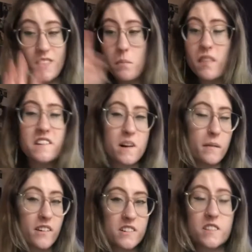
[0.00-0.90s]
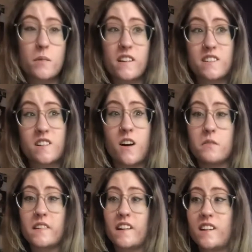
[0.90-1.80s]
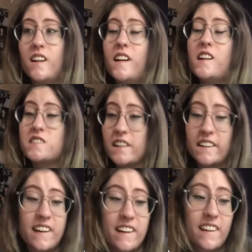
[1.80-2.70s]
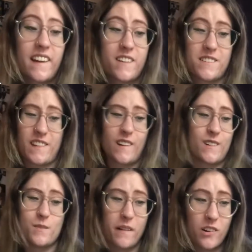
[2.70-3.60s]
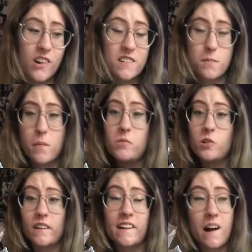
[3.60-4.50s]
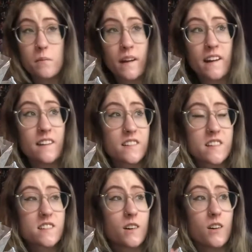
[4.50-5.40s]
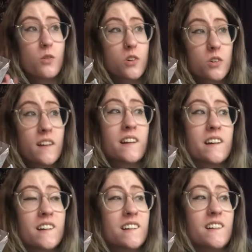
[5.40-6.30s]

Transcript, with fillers: by the time I got to the register I was like ticking and I was like, oh my gosh, are people looking at me? This is so awkward.